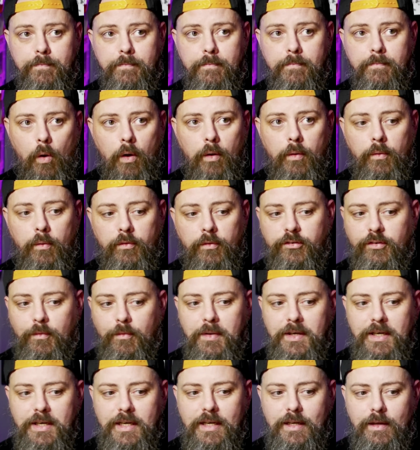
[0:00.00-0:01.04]
What
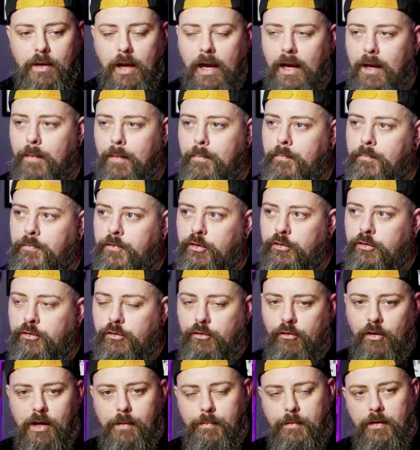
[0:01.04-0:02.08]
somebody
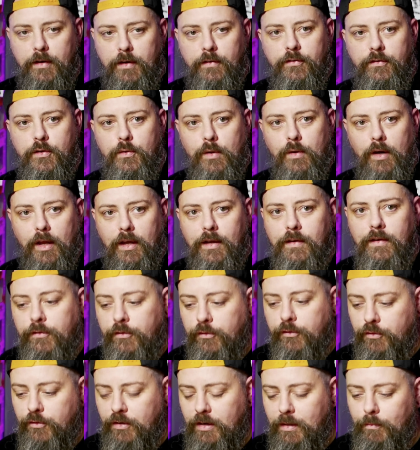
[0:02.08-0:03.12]
described in a few live
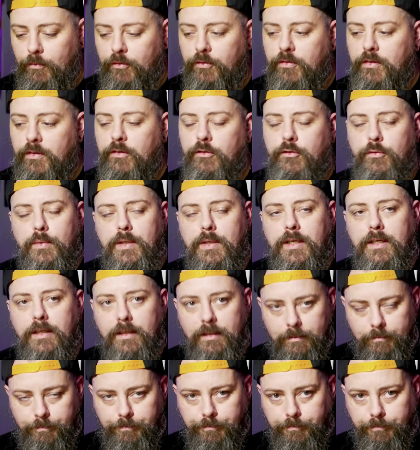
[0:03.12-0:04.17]
streams this
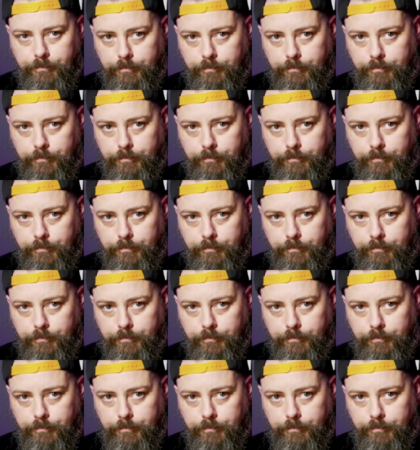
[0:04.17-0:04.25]
week,